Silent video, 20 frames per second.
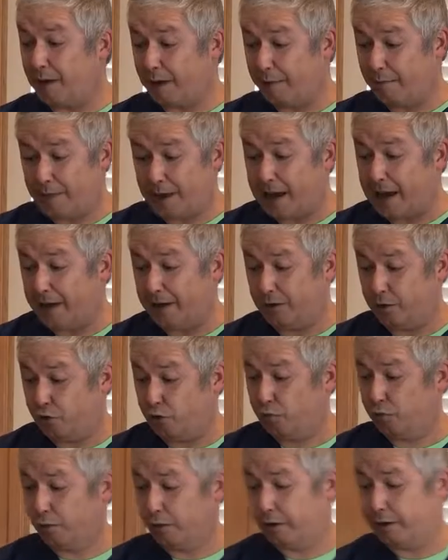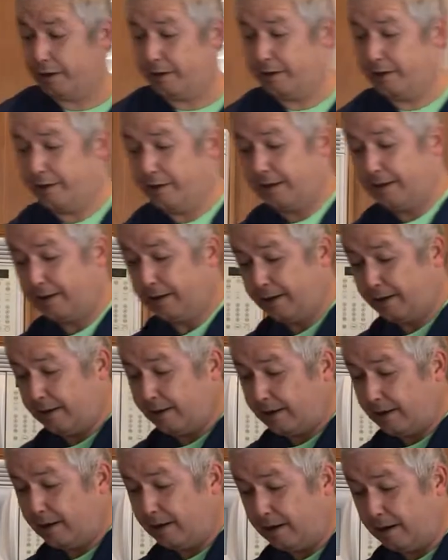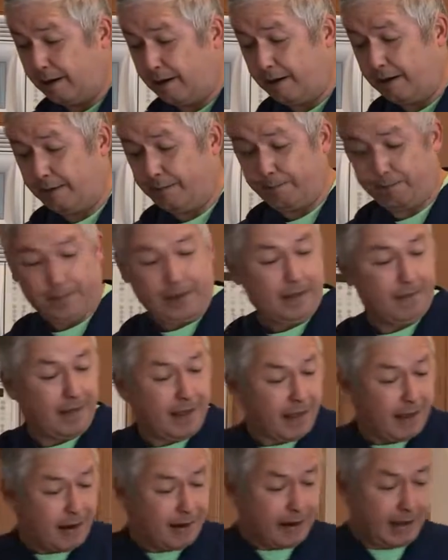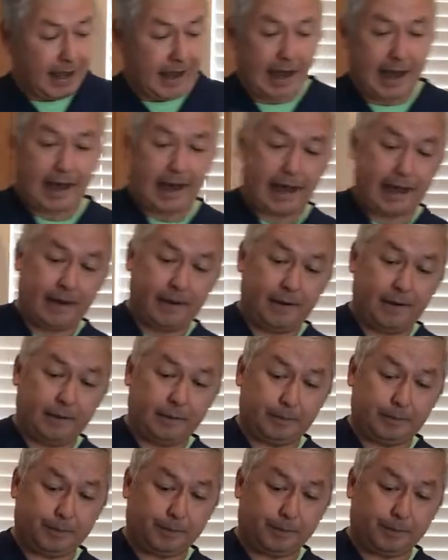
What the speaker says: I'm adding turmeric. And then I add,